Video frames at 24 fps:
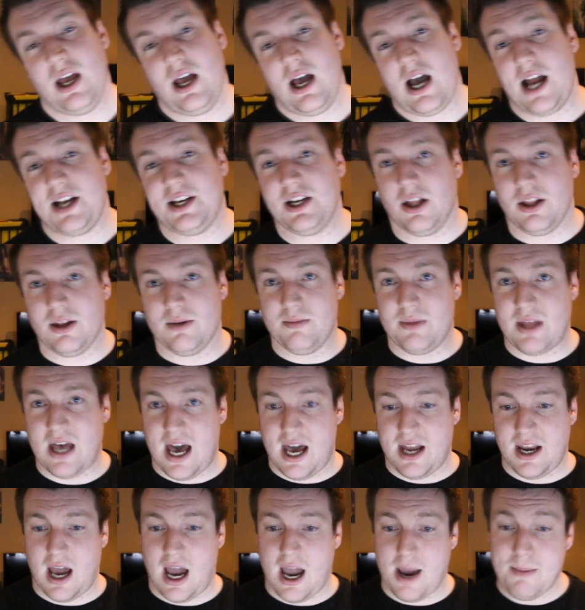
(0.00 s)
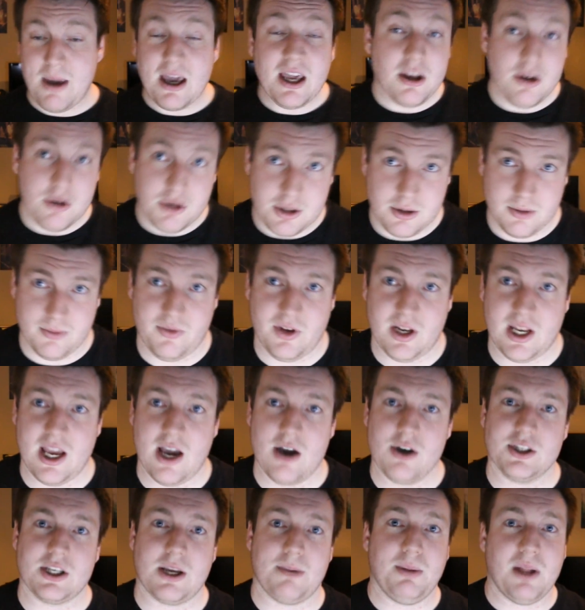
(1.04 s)
I tell them that I make YouTube
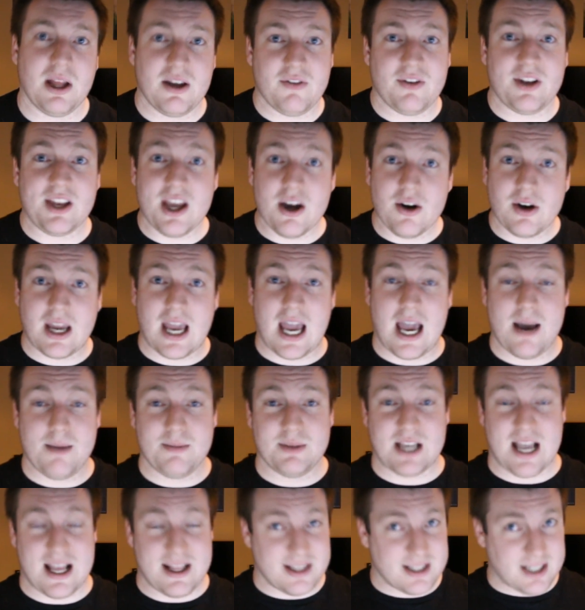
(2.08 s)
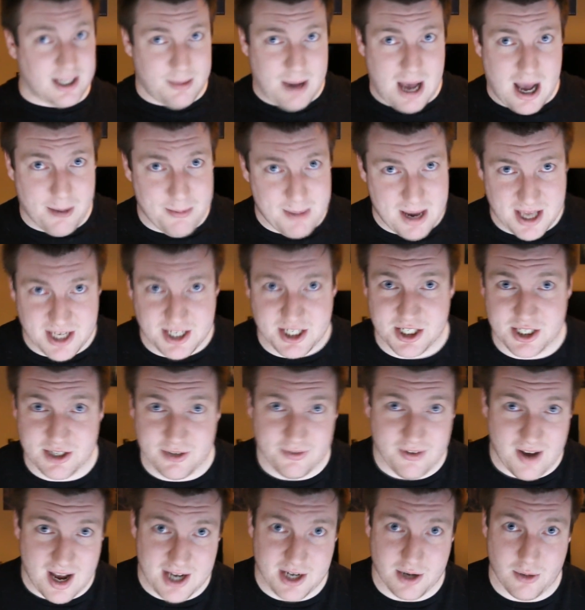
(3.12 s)
videos, I play video games, and somehow manage to
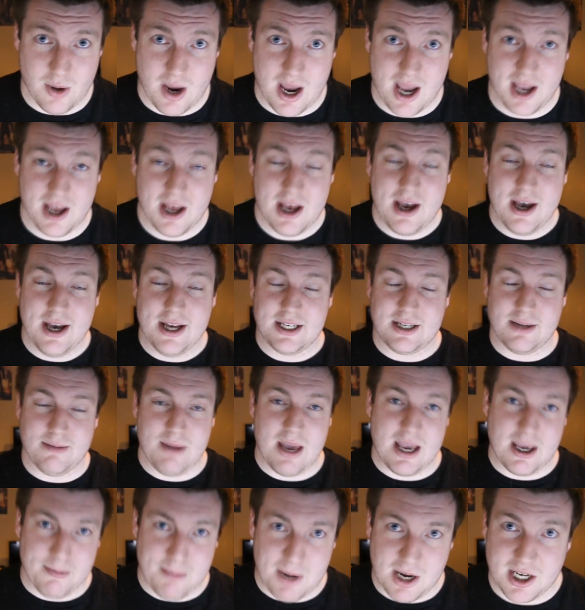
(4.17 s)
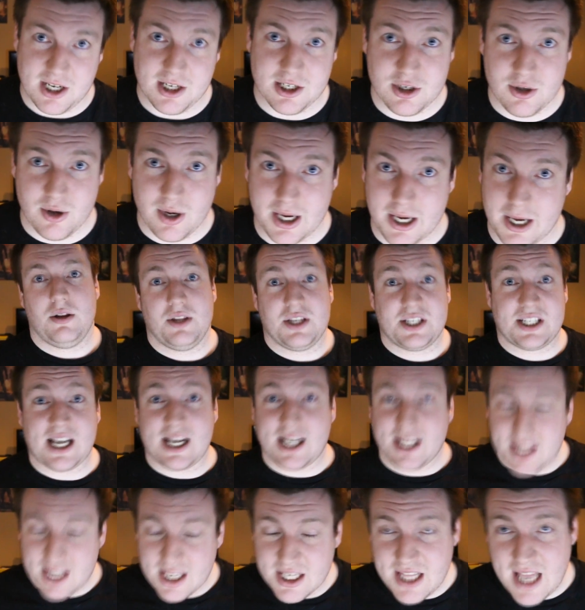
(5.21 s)
find a way to make money doing it. The
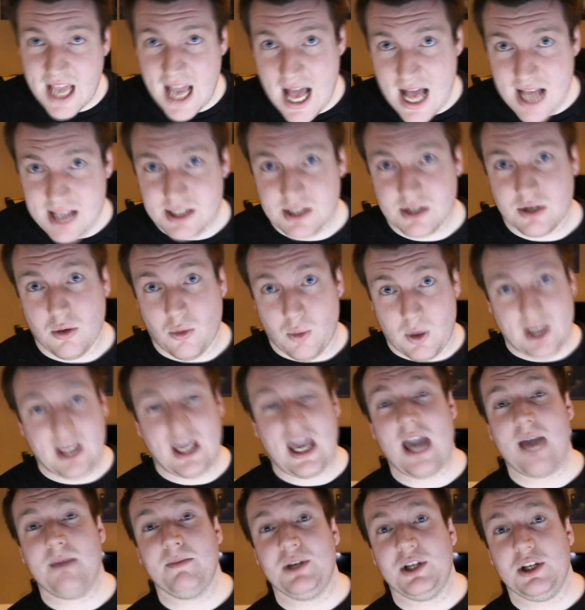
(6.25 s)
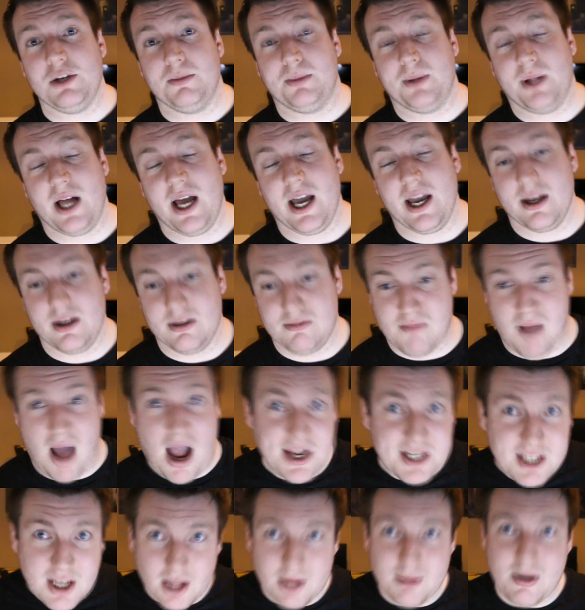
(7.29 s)
second thing they ask, what game do you play? I
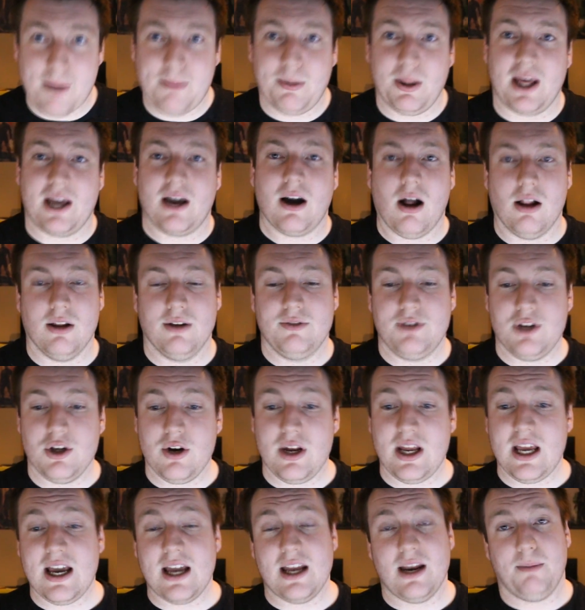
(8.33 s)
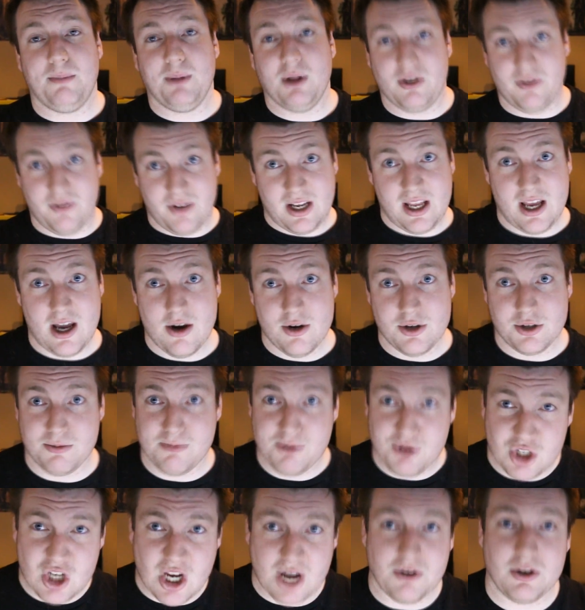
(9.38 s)
tell them I play Call of Duty and upload videos,
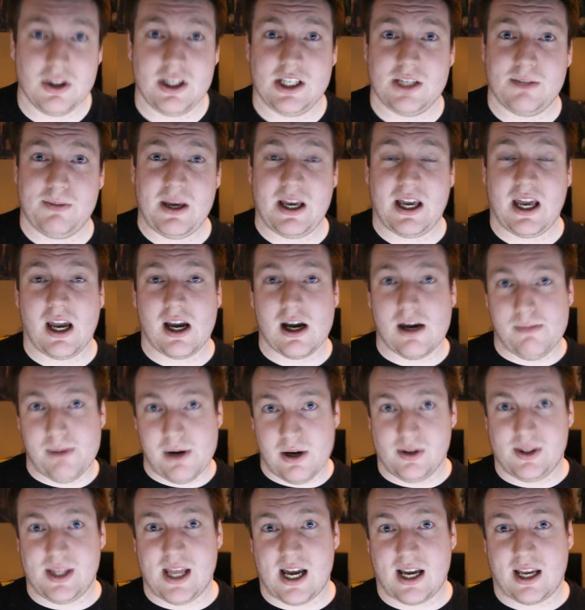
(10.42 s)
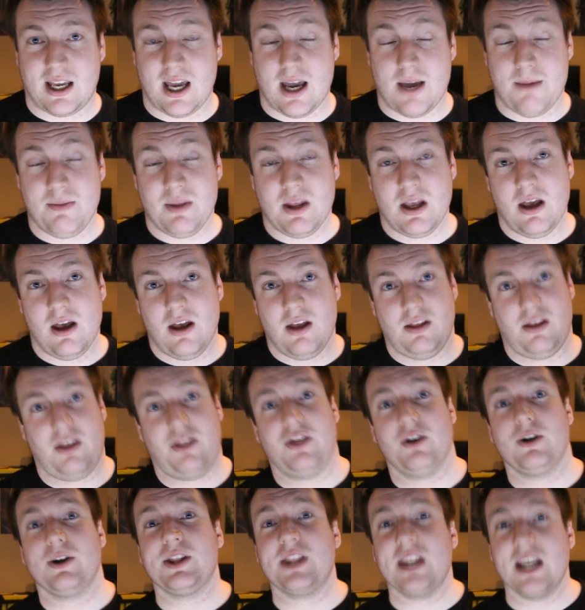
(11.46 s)
generally speaking, about that game. The
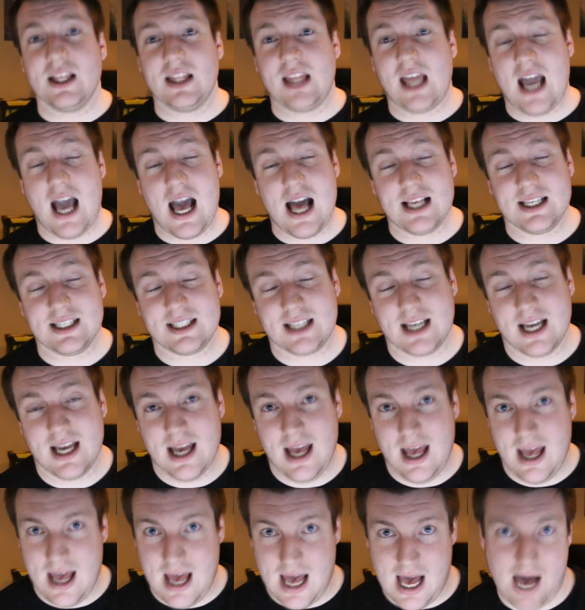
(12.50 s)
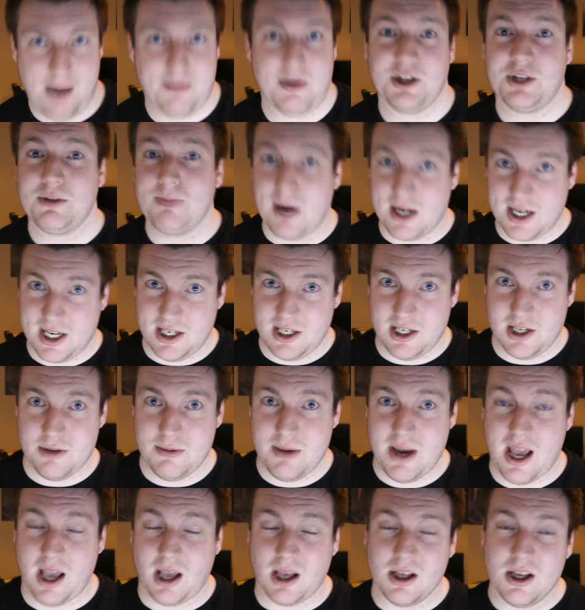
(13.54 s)
third thing they ask, how much money do you
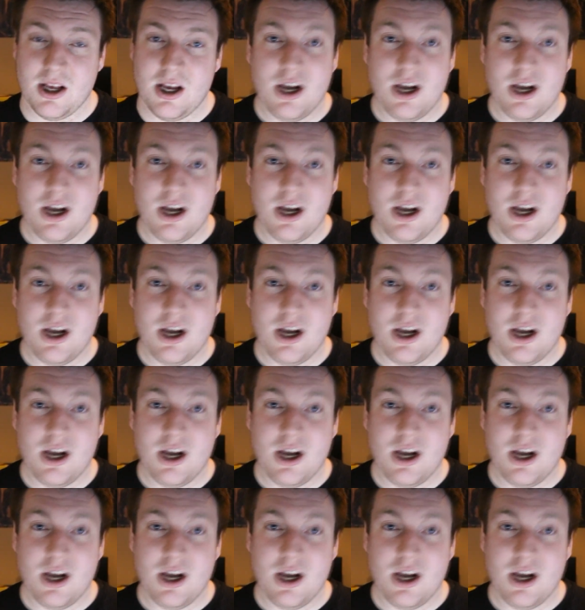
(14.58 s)
make?